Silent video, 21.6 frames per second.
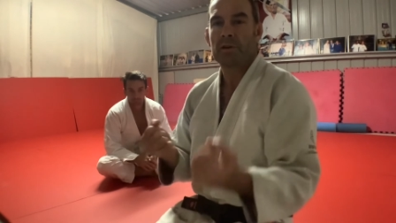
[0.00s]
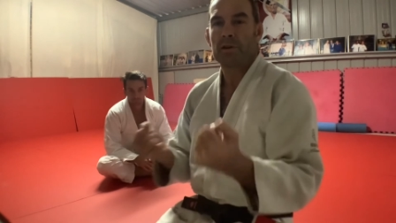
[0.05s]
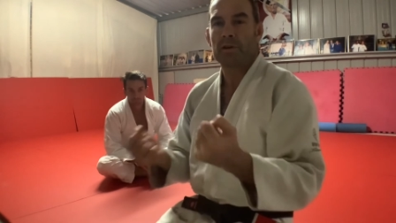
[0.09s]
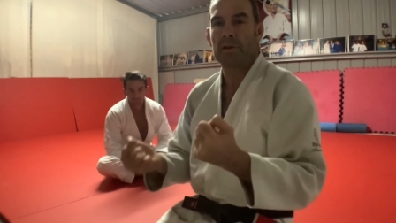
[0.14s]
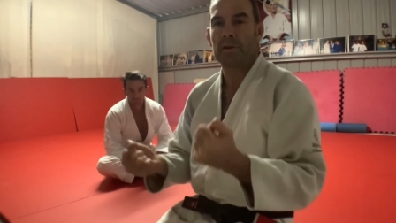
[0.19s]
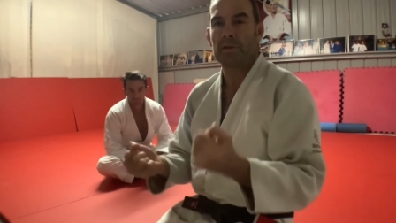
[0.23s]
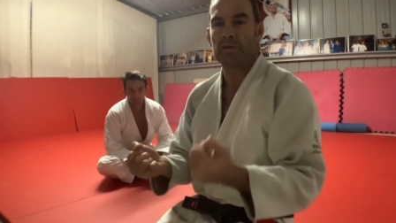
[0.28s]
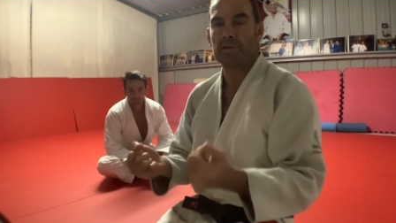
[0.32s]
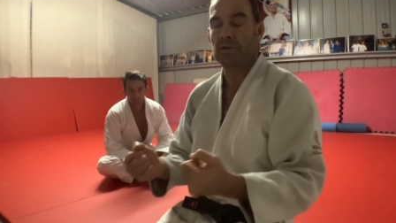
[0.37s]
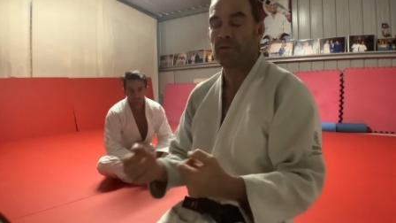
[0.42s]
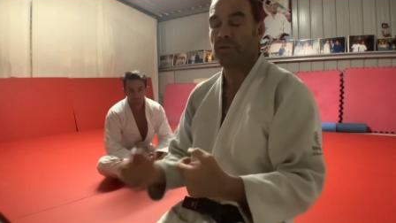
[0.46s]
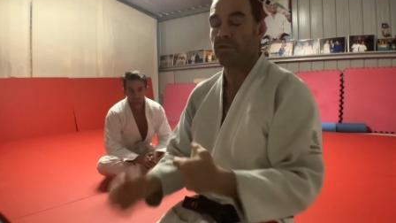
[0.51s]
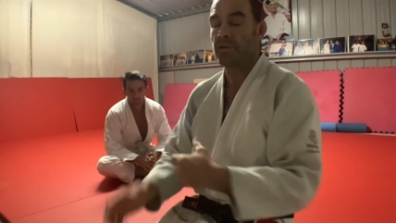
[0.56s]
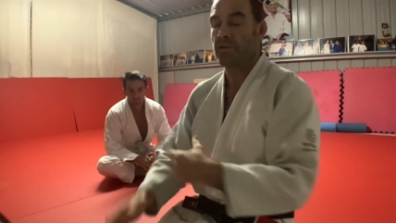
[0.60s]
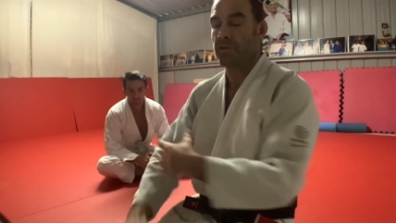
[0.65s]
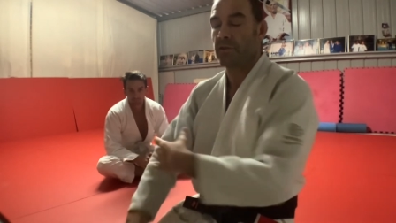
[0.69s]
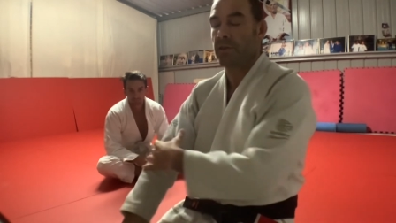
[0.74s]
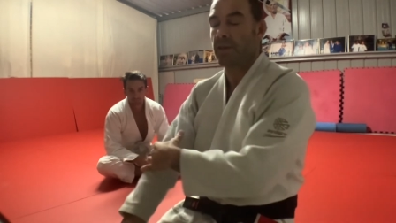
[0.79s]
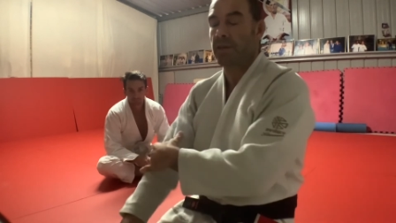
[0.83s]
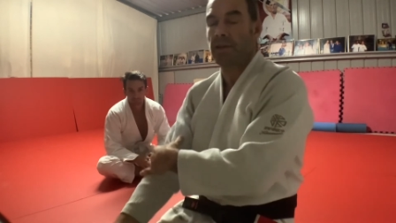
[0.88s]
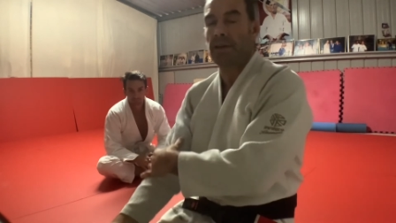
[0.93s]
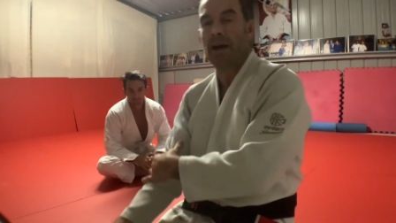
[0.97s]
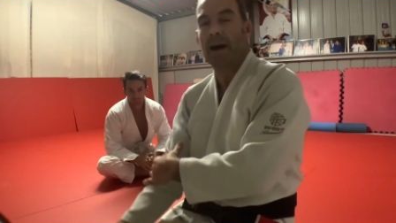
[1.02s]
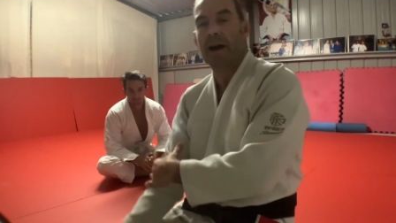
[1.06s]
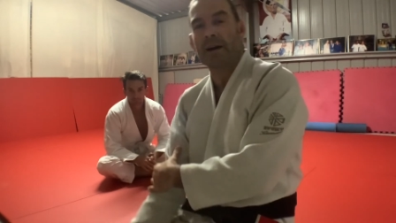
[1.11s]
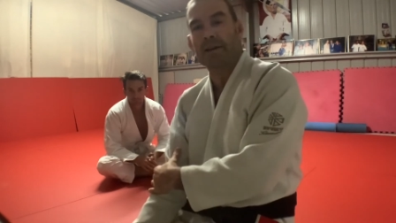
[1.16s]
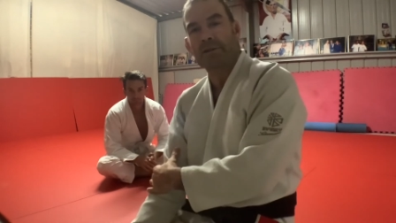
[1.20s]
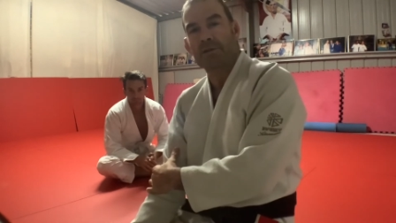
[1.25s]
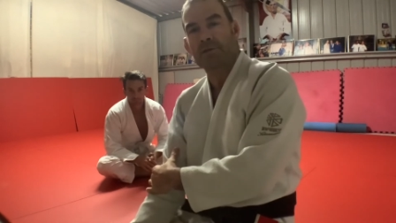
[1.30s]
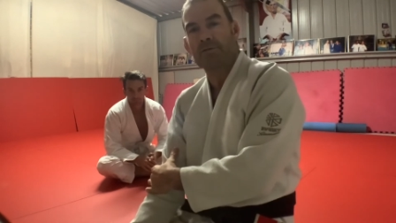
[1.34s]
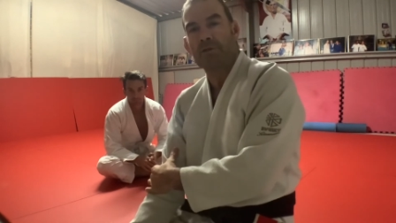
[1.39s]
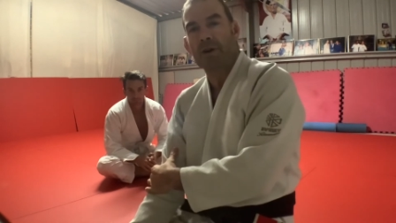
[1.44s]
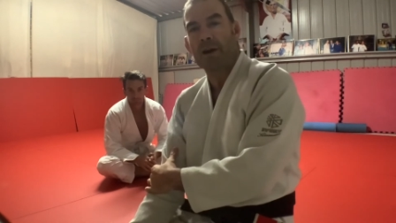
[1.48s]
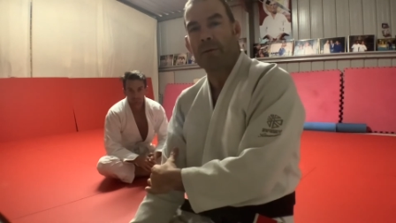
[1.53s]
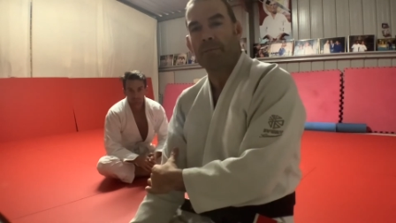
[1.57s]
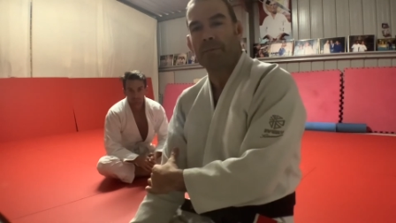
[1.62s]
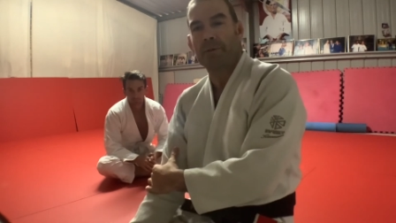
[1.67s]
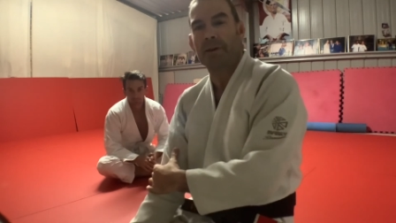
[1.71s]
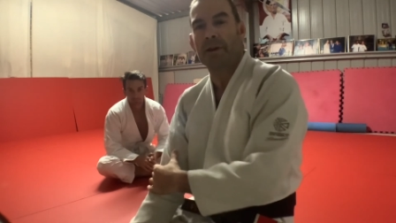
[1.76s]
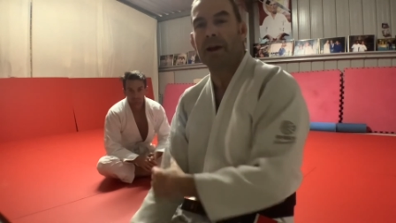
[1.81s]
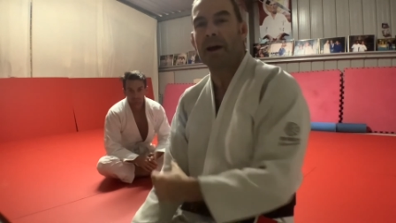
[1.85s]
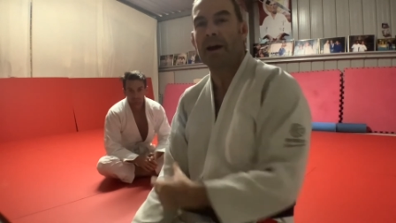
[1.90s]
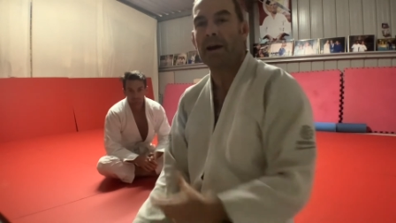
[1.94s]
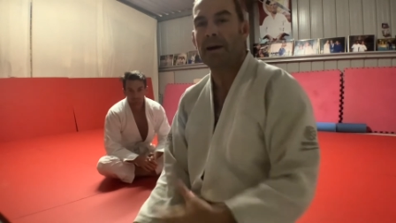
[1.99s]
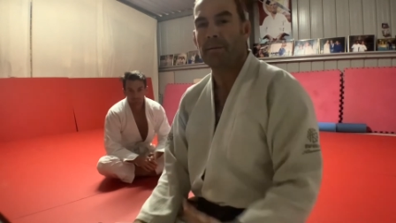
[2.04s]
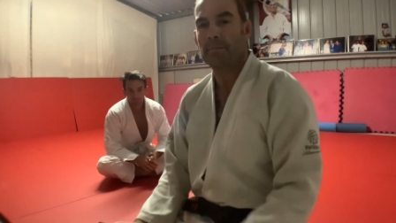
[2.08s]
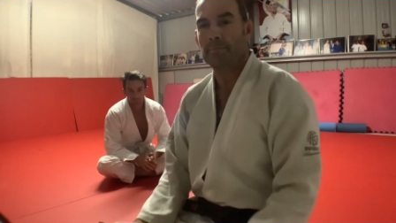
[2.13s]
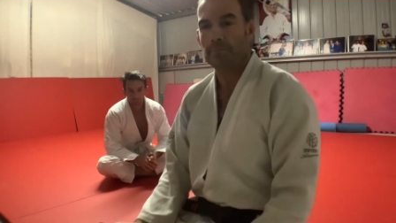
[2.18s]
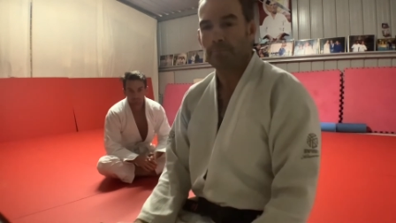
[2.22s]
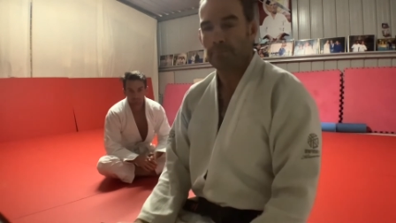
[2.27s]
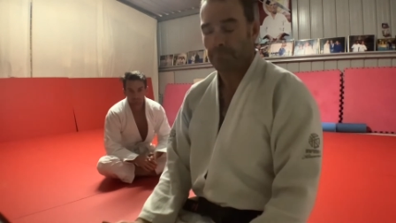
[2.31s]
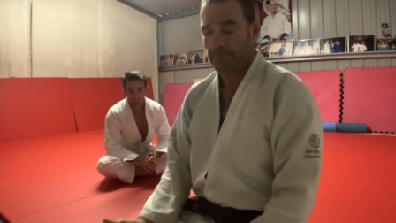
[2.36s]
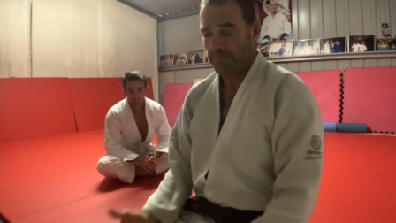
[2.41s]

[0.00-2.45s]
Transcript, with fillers: who's using their guard to trap their arm.